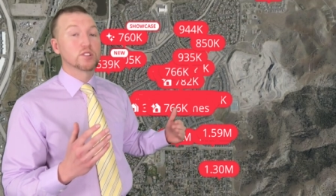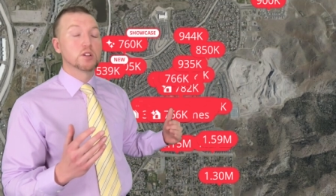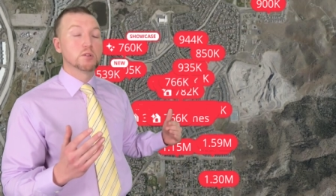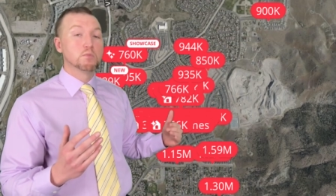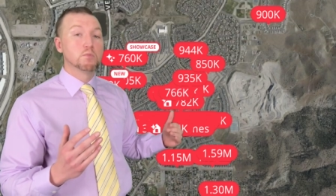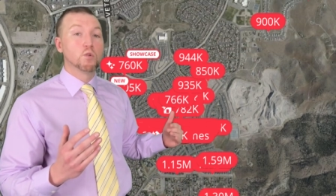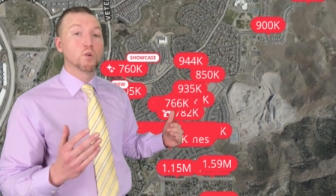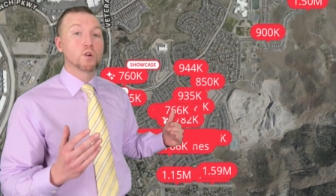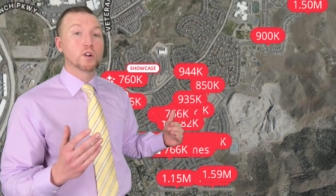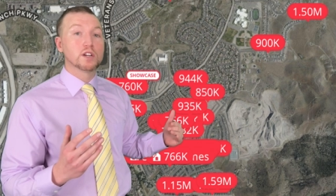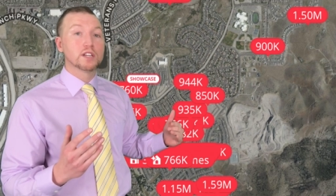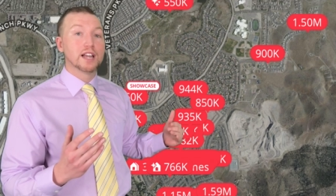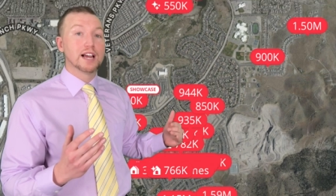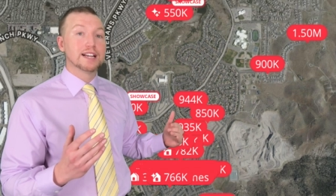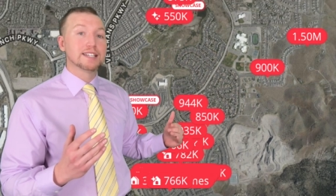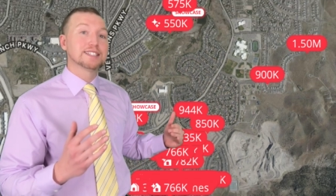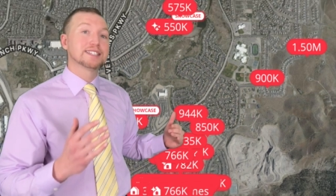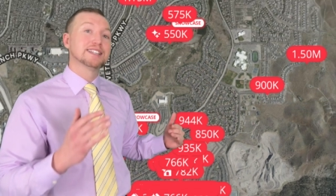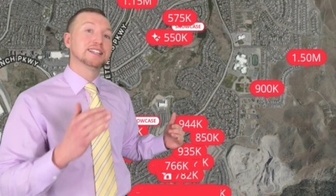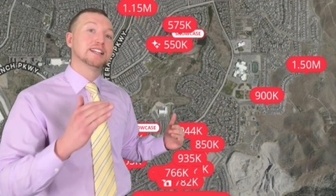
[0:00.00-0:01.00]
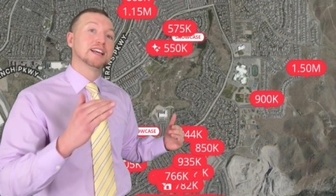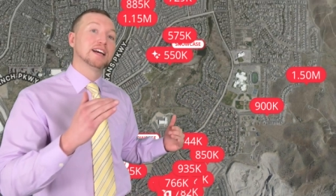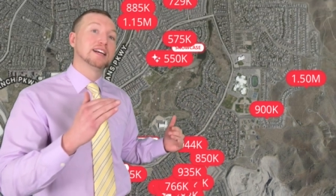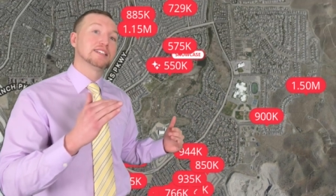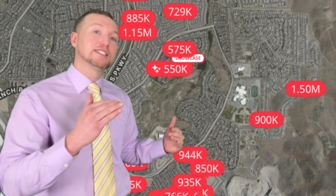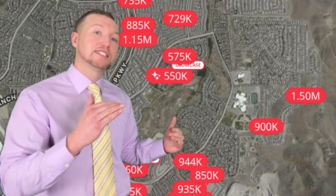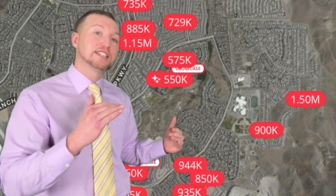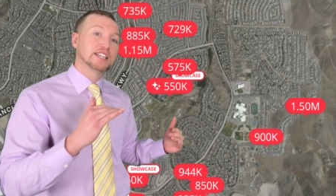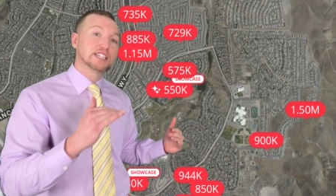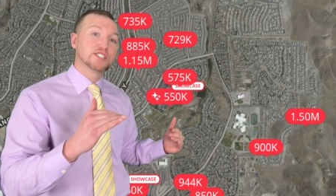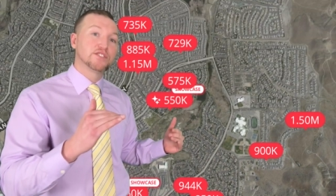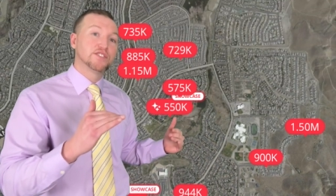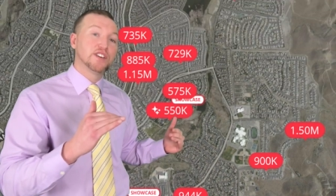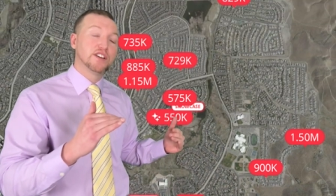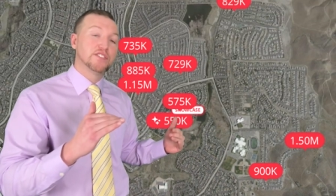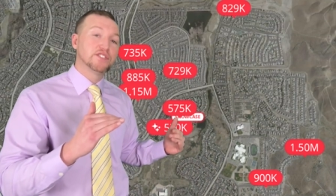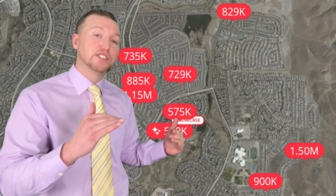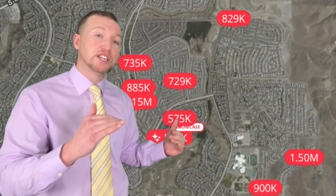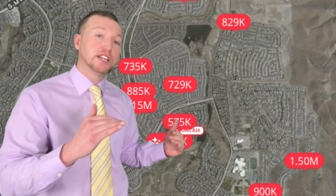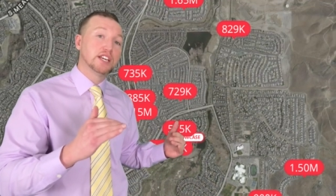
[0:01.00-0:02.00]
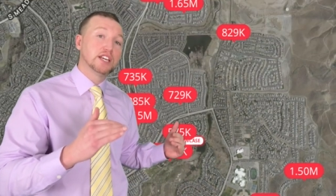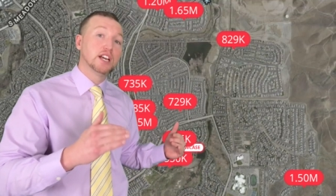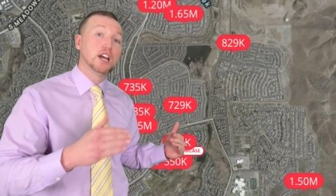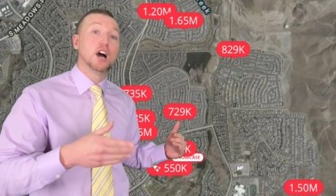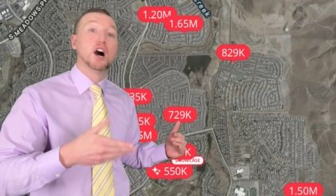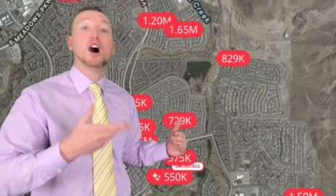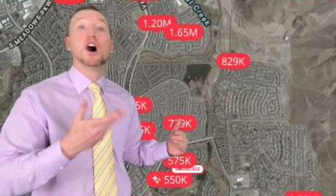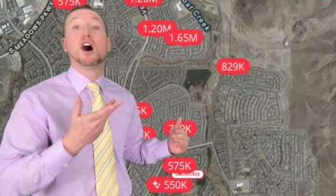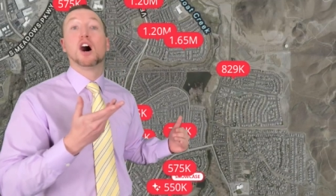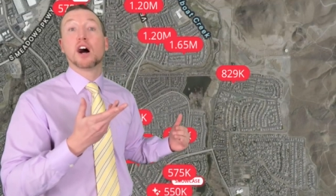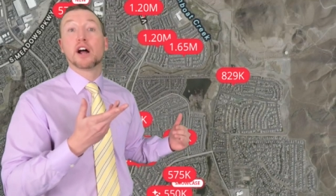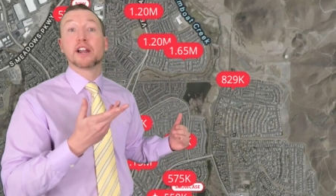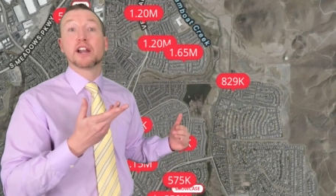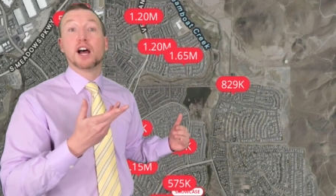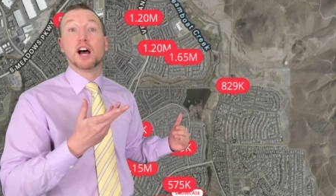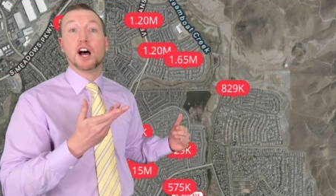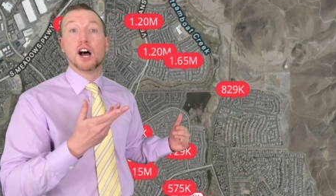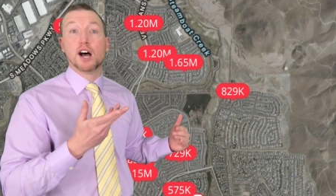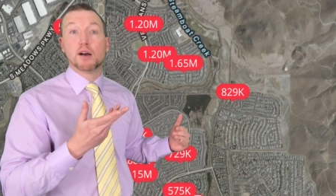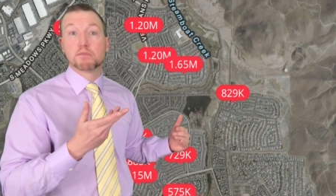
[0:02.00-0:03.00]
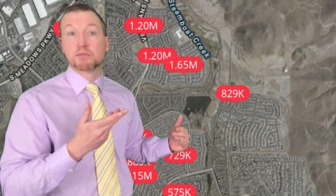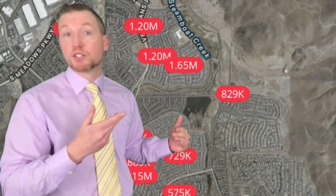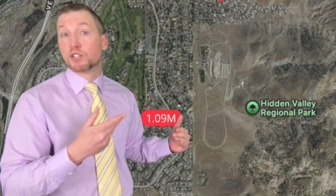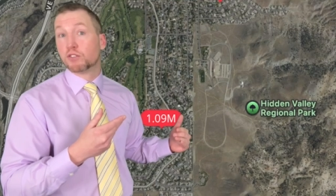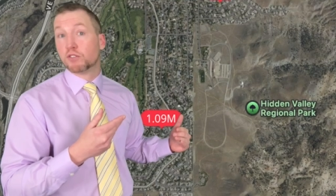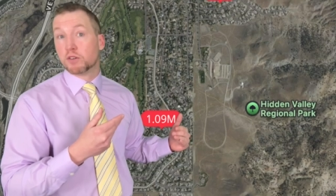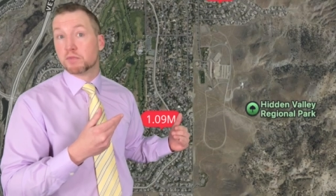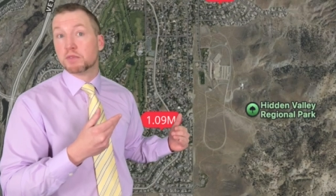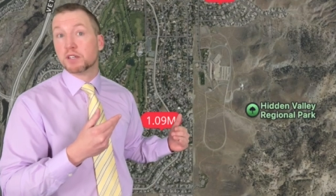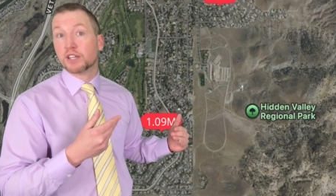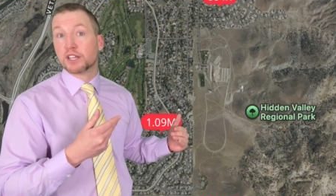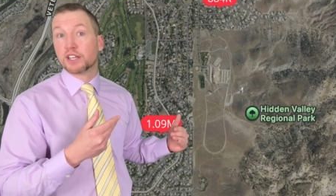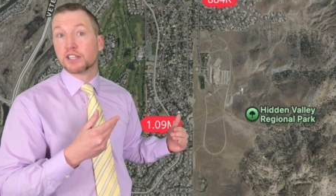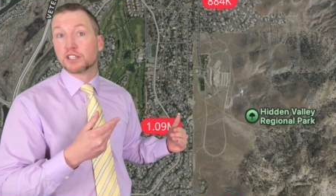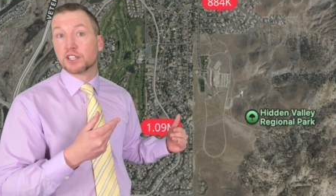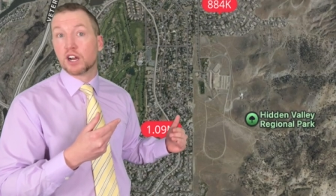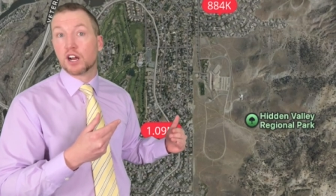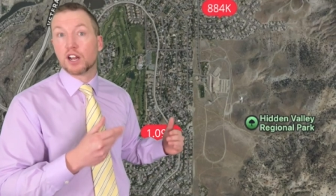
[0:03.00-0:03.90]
more or less in the $650,000 on up to $1 million.